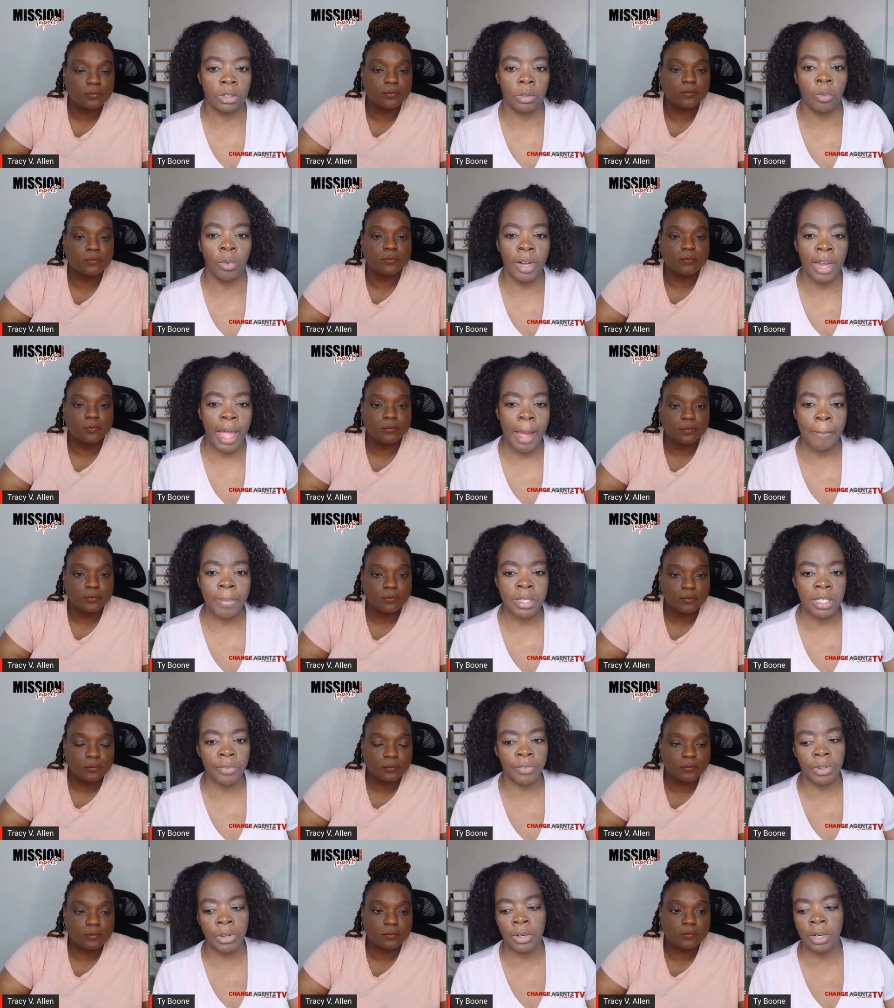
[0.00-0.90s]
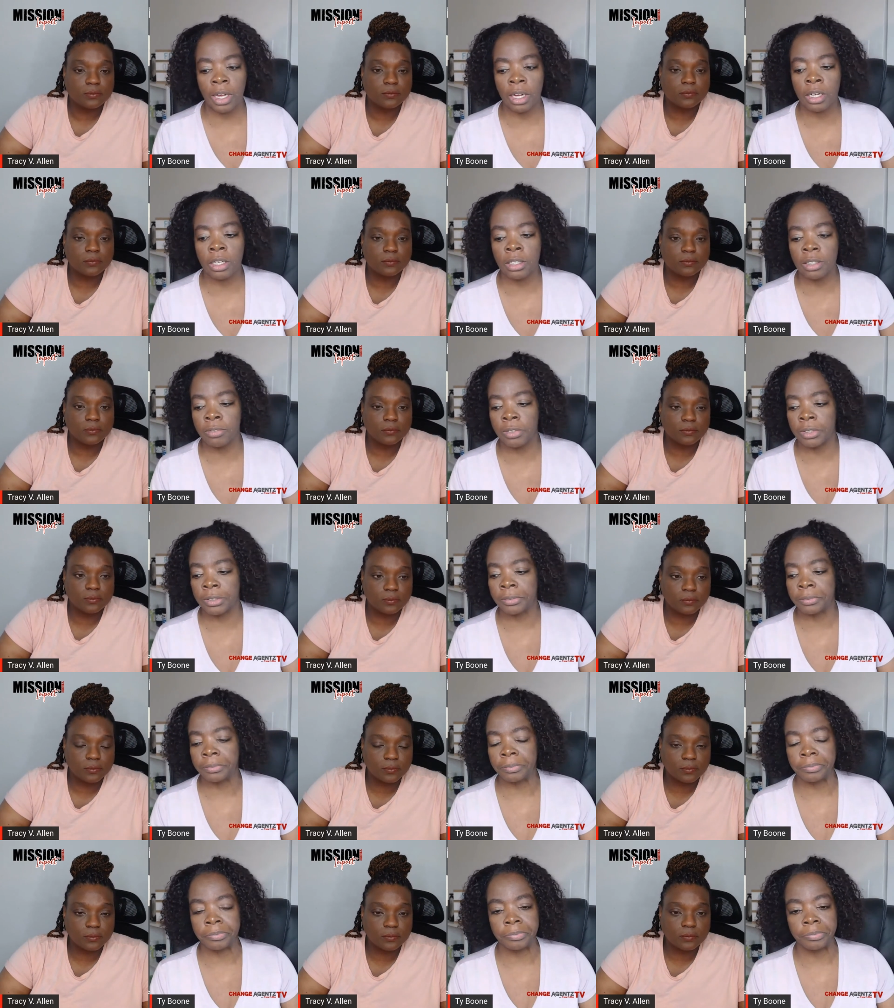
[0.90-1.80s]
Speaker 1: What happens if you're not covered?
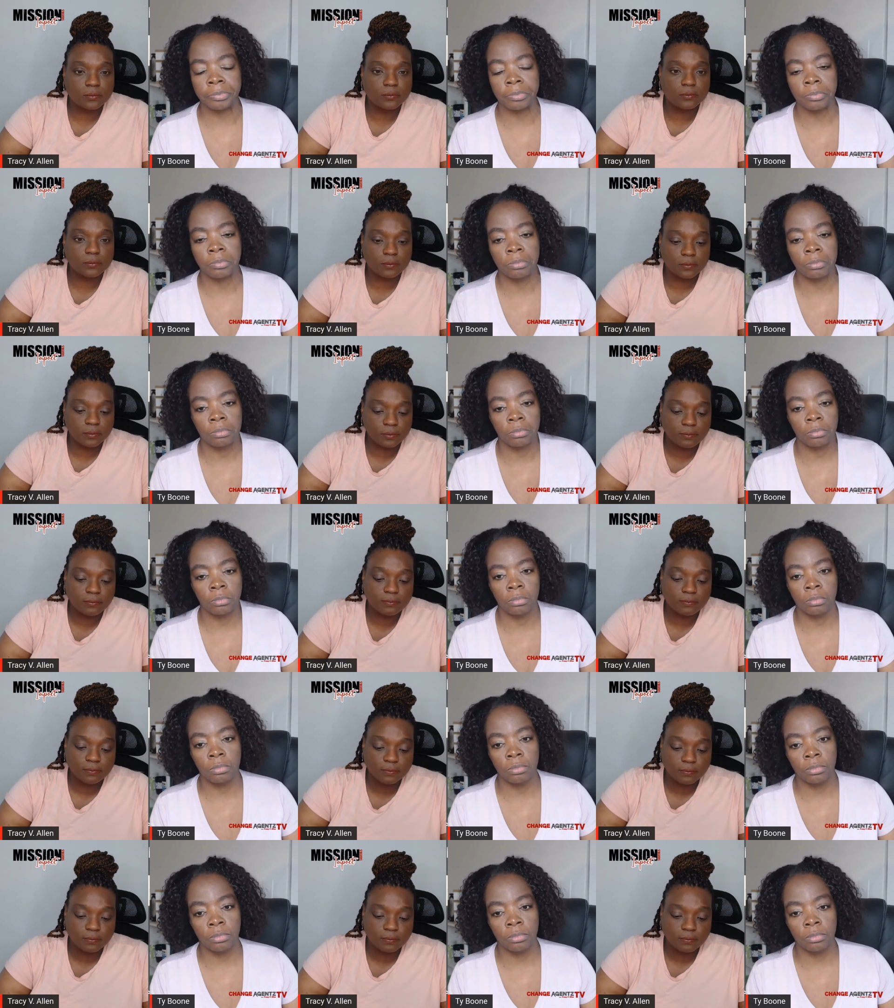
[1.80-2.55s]
Mm-hmm.